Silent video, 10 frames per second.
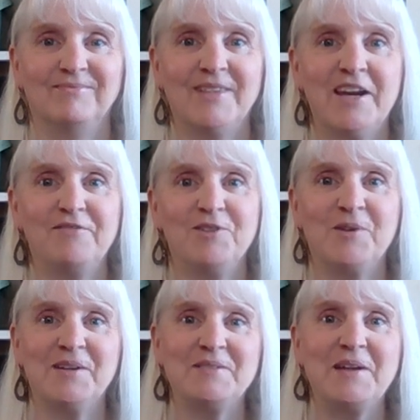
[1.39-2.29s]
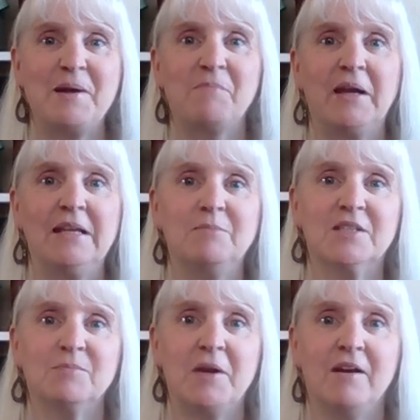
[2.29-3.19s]
Hi everyone, my name
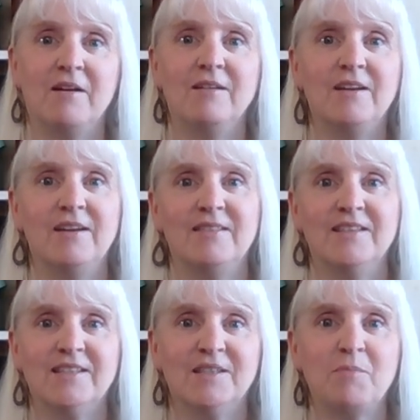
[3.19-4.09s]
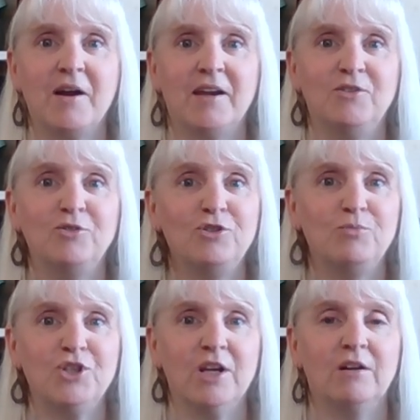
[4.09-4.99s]
is Mare and this is my
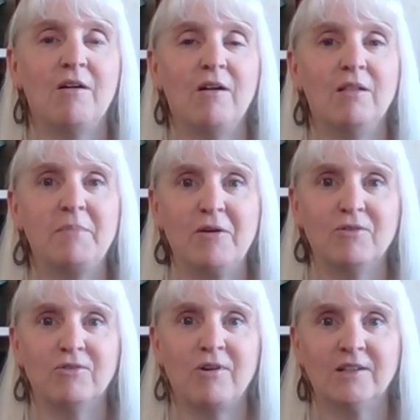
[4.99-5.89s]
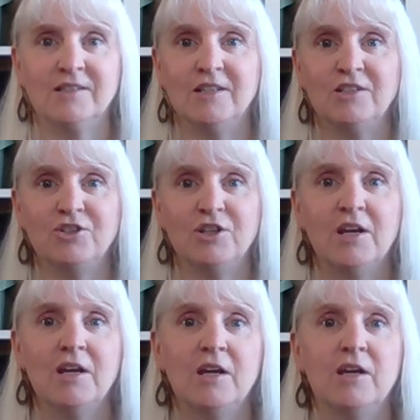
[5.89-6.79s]
YouTube channel all about cross stitch.
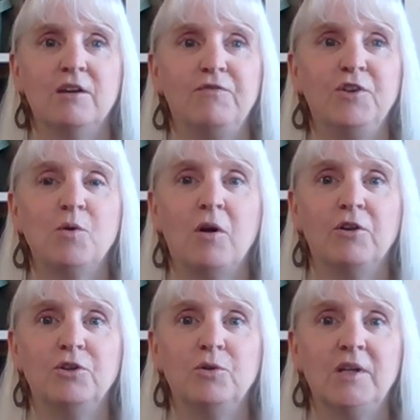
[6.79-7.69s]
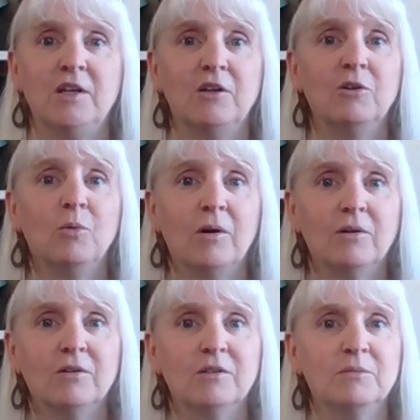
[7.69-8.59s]
If you are new here,
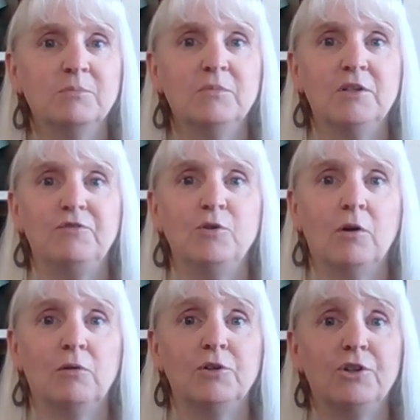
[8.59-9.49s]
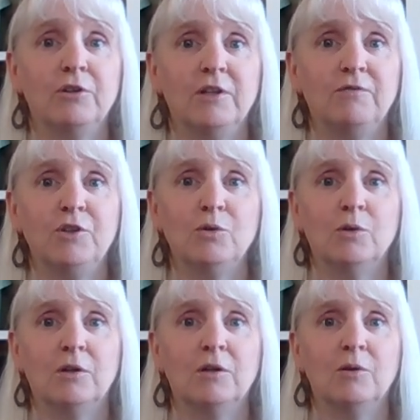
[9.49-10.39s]
welcome. If you are a returning
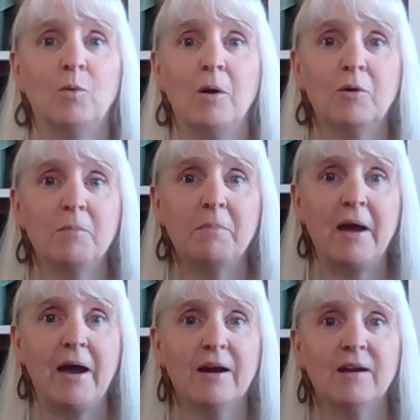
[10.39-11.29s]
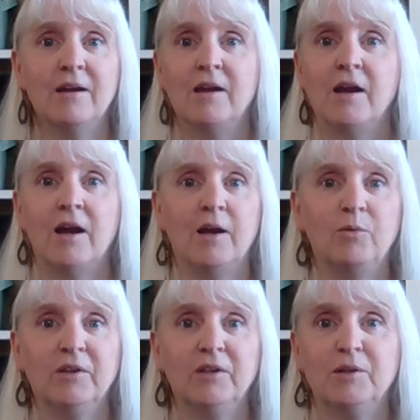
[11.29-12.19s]
viewer, welcome back. I
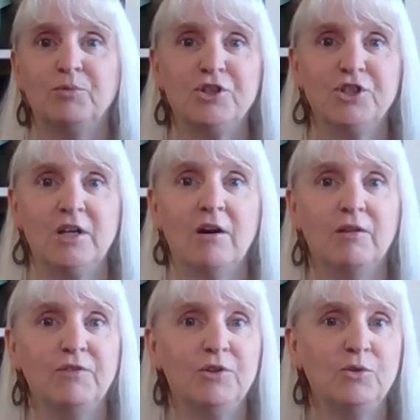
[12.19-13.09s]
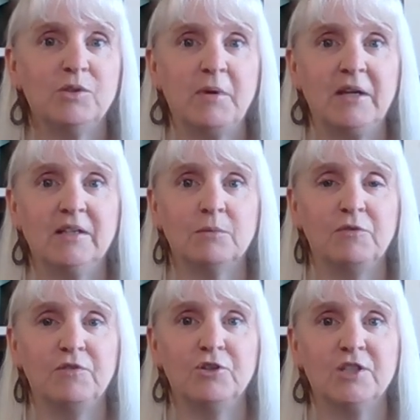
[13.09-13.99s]
really appreciate all of you spending some
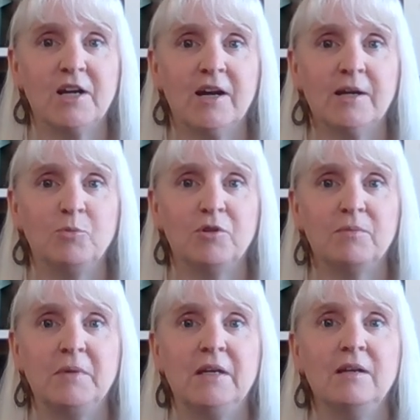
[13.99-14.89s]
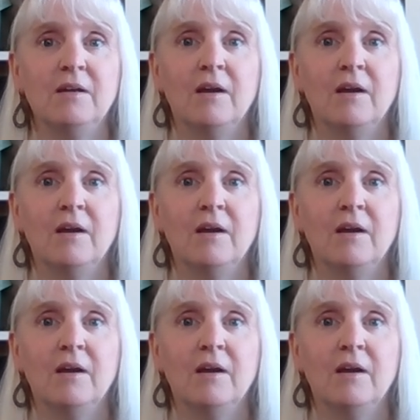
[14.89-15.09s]
of your time with me.